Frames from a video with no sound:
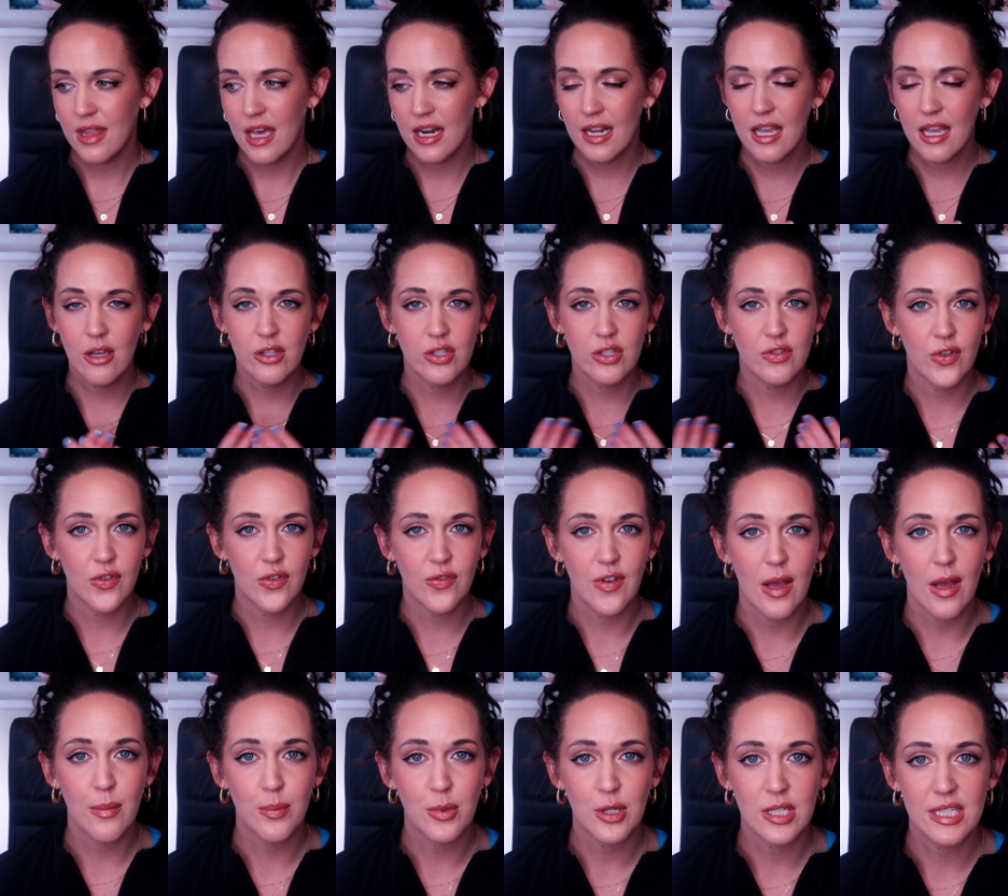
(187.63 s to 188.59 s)
That accounts for
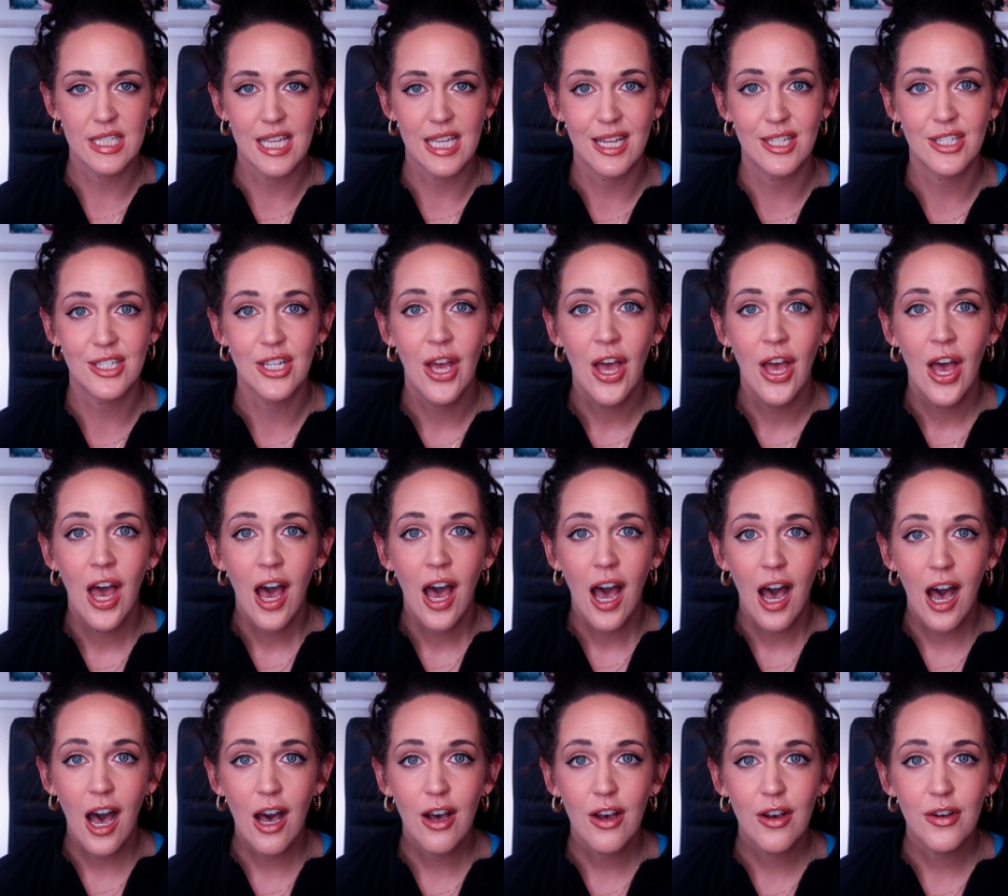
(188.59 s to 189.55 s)
5%
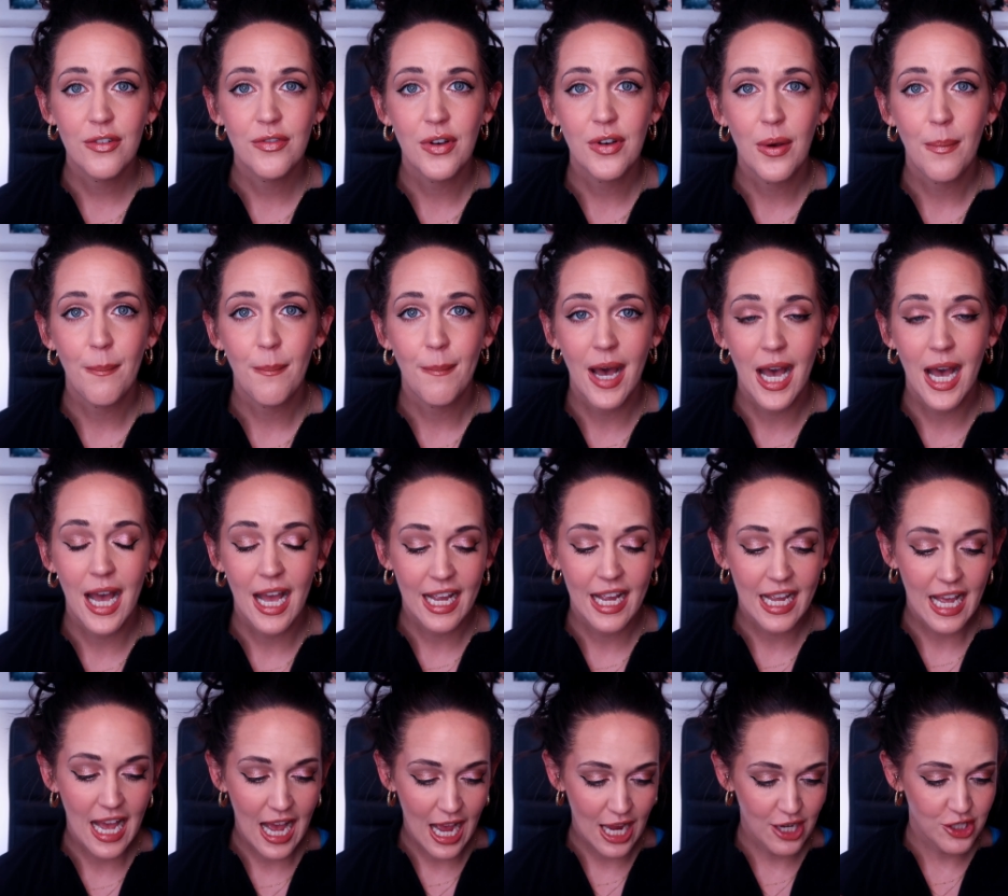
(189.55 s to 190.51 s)
of
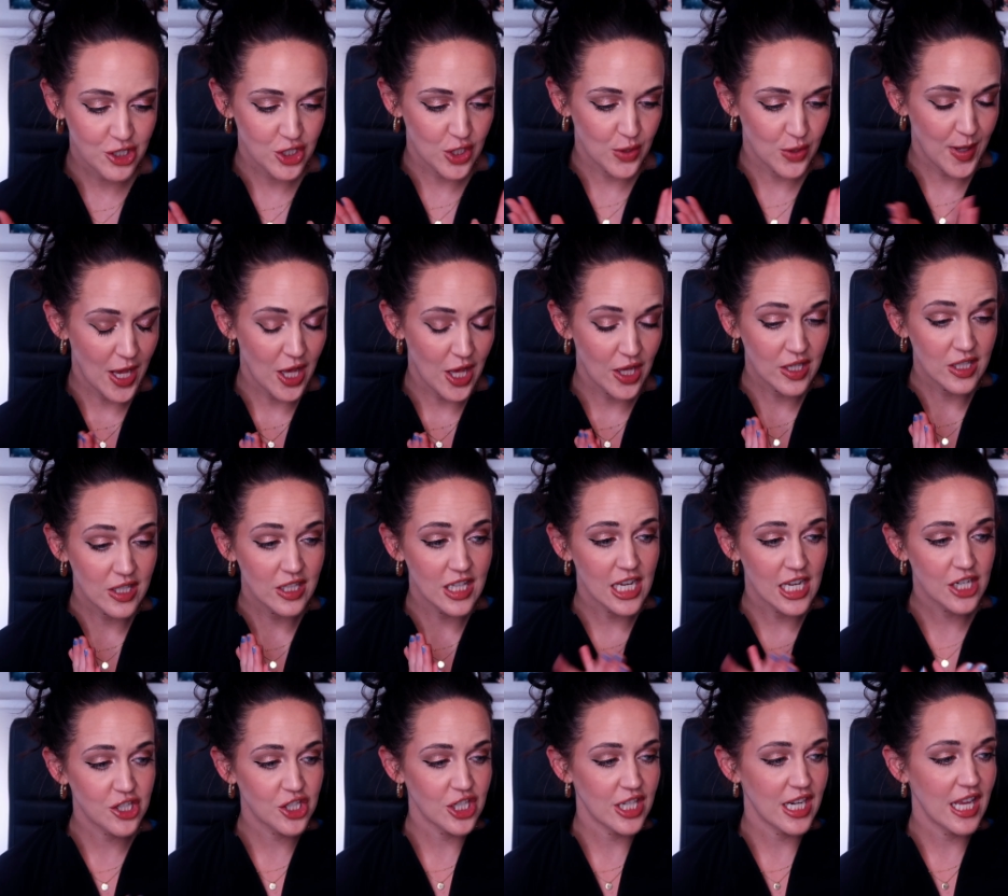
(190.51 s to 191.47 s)
my eyeshadow palette
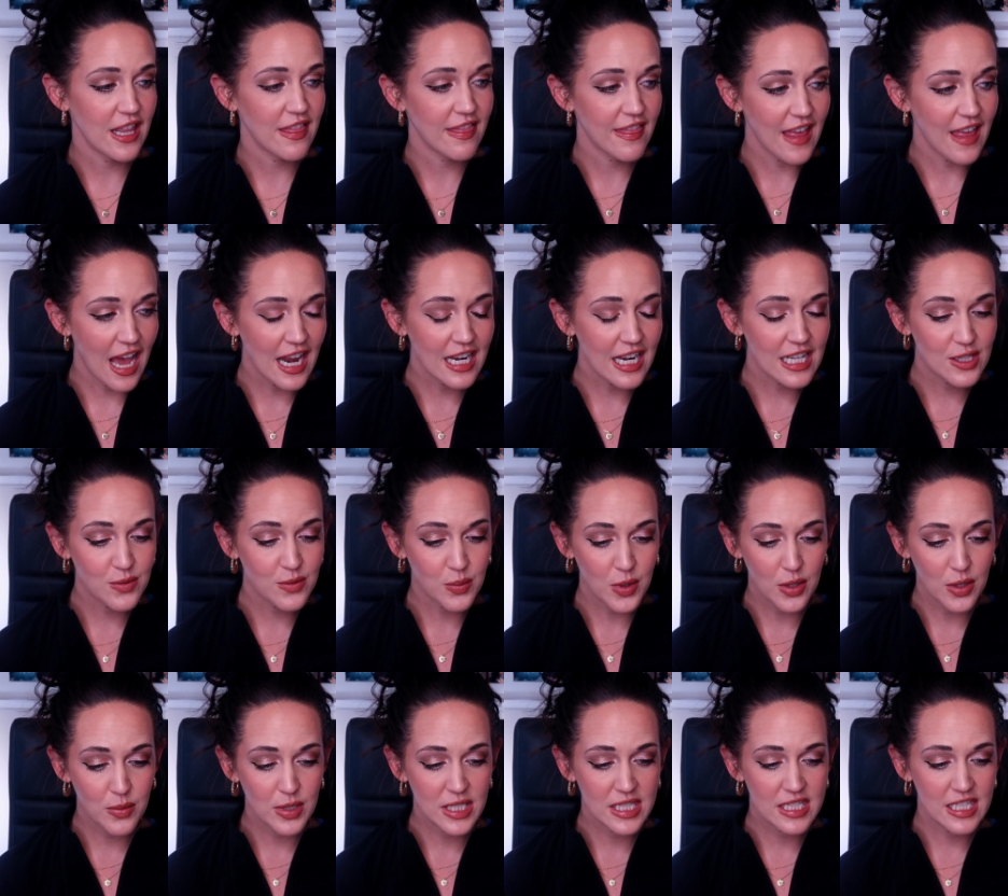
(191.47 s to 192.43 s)
collection and that is
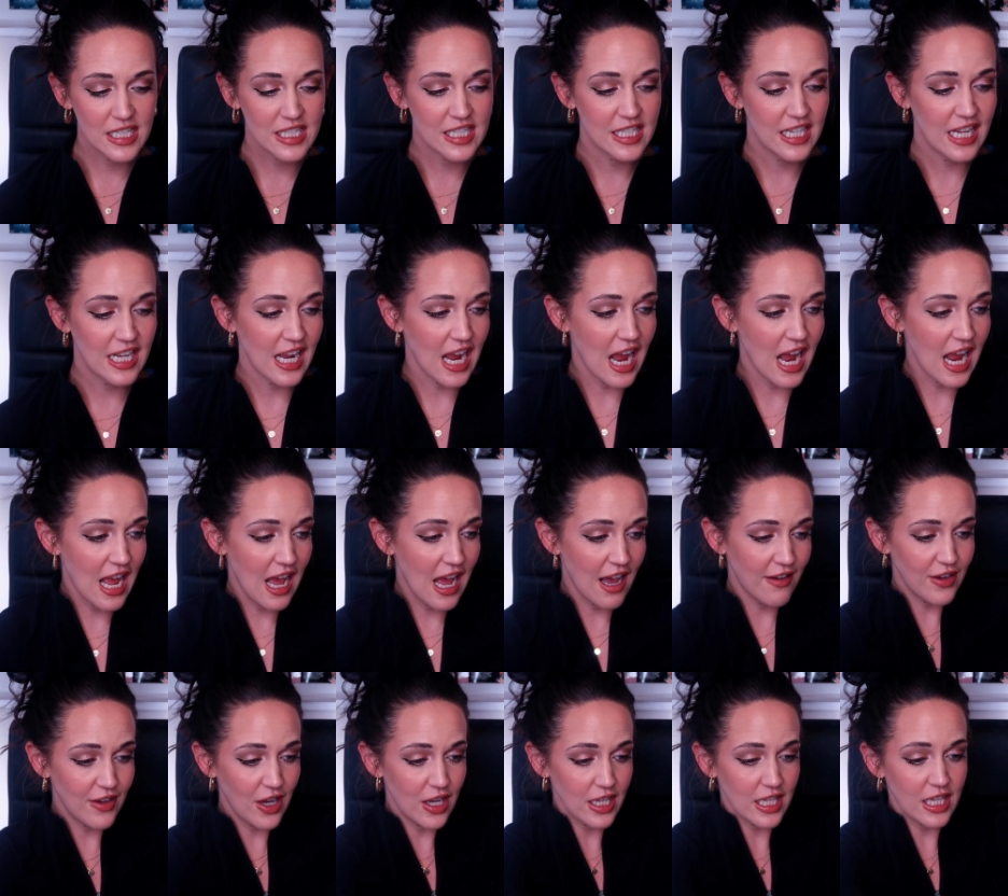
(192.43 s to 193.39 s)
where we sit today. I
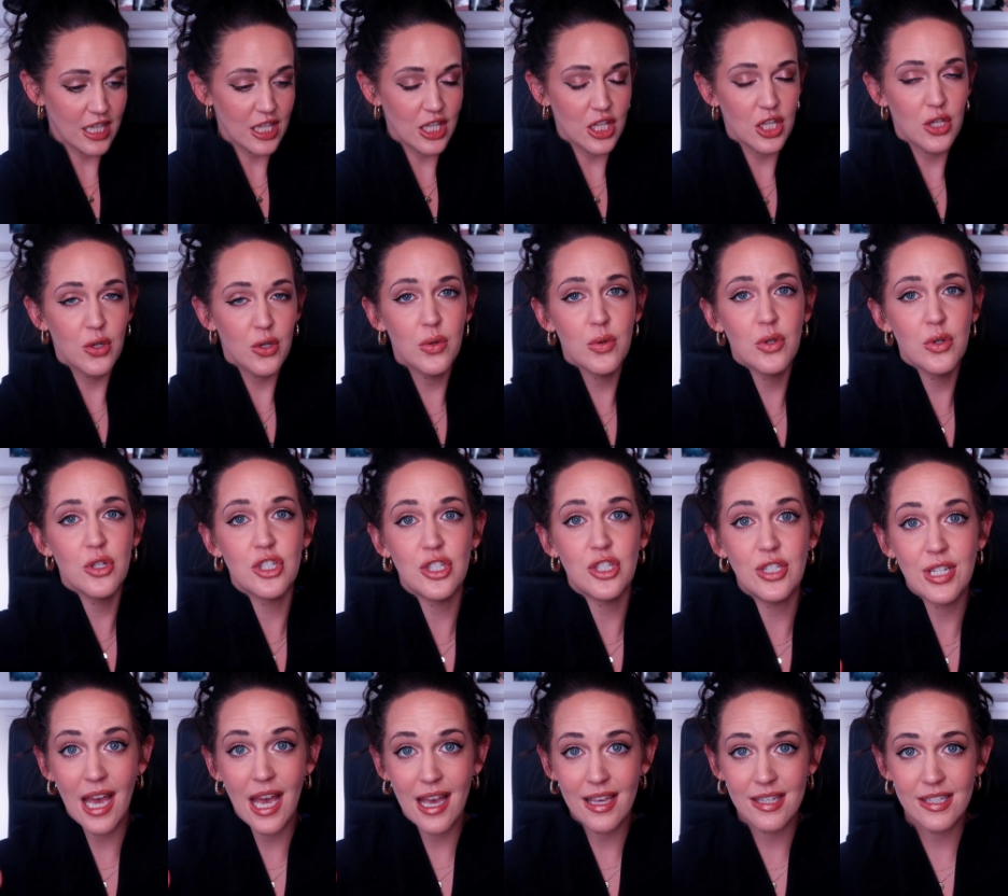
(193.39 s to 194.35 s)
have a
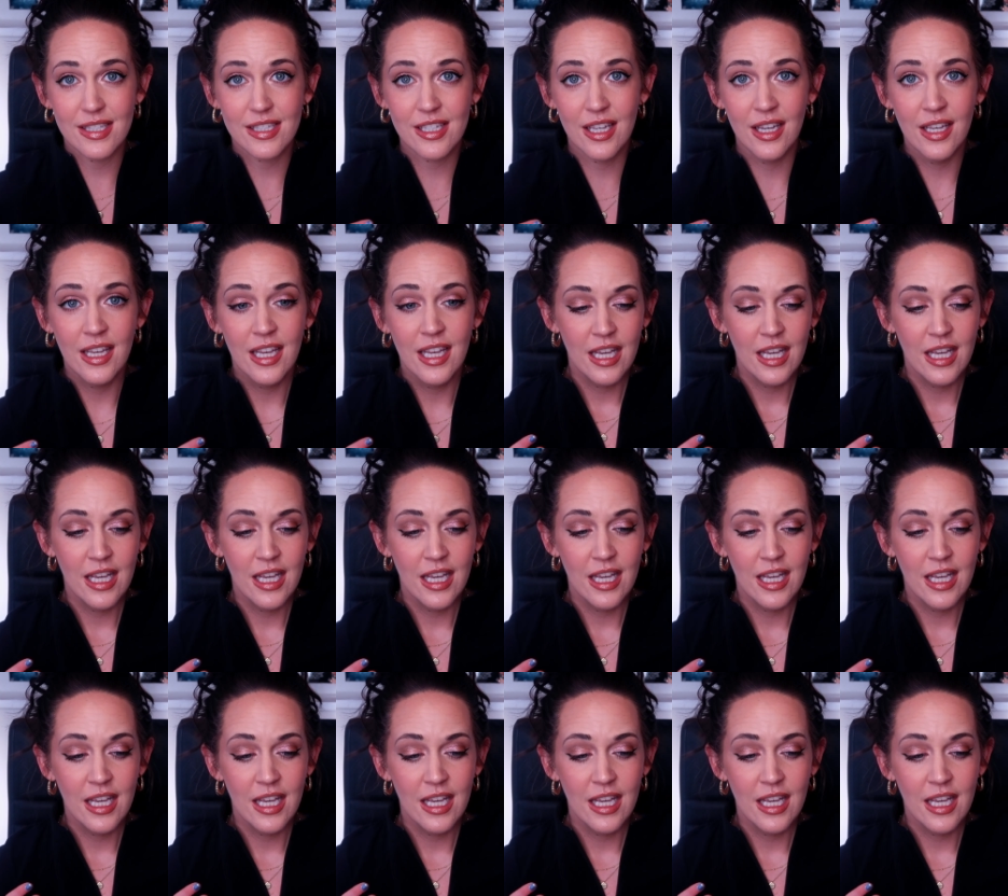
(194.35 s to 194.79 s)
huge desk